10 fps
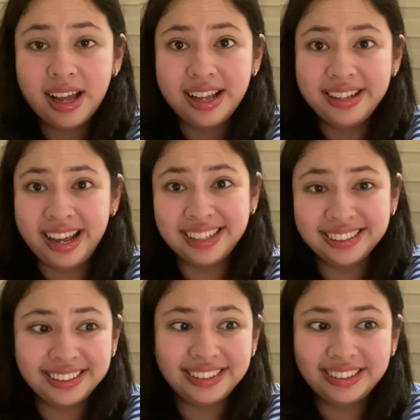Next
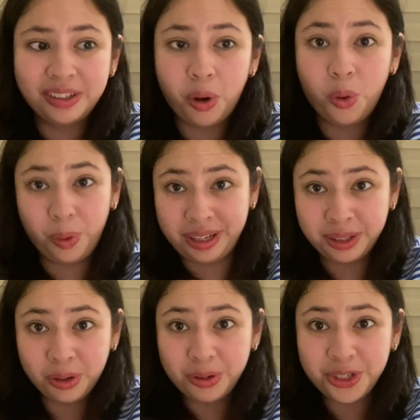is to go
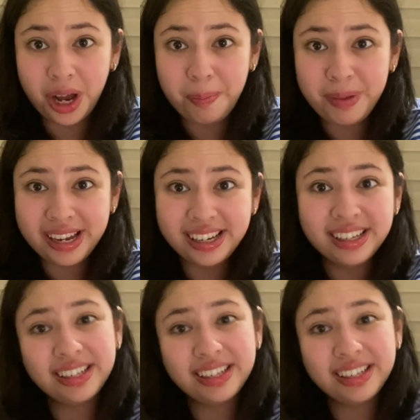window shopping.